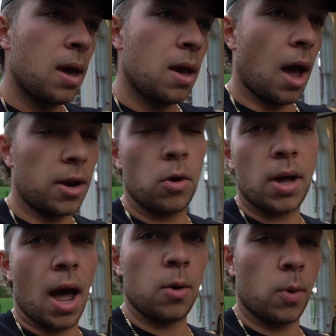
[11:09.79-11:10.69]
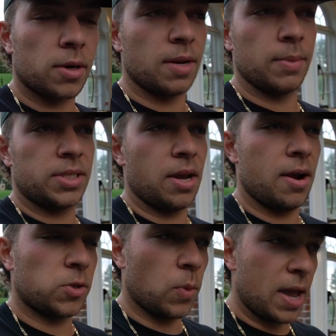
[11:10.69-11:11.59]
I know God works in
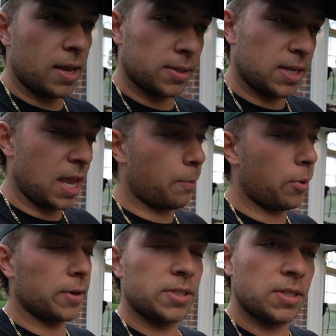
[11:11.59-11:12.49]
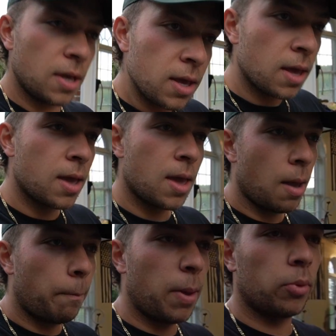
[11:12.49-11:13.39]
mysterious ways. He puts
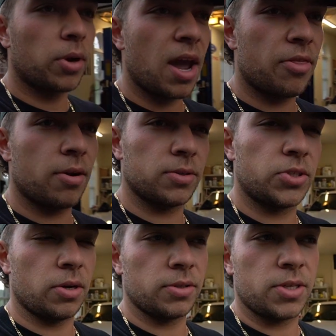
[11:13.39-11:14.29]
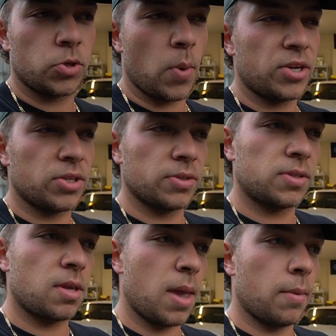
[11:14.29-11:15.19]
people together in certain
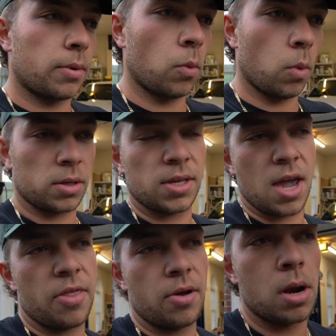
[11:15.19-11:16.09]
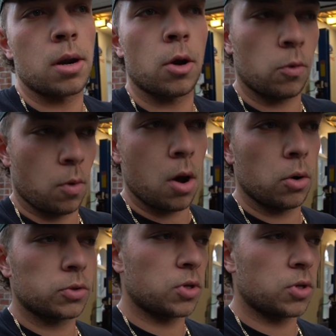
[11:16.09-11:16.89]
situations to be able to work together and grow.